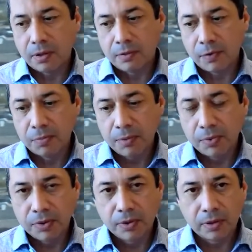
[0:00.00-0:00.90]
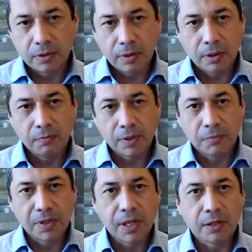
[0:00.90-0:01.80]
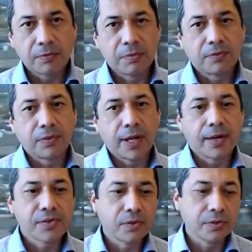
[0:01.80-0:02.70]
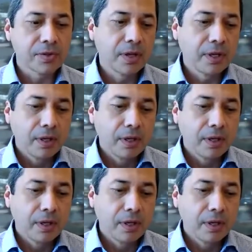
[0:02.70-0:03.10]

for people to come together from different households.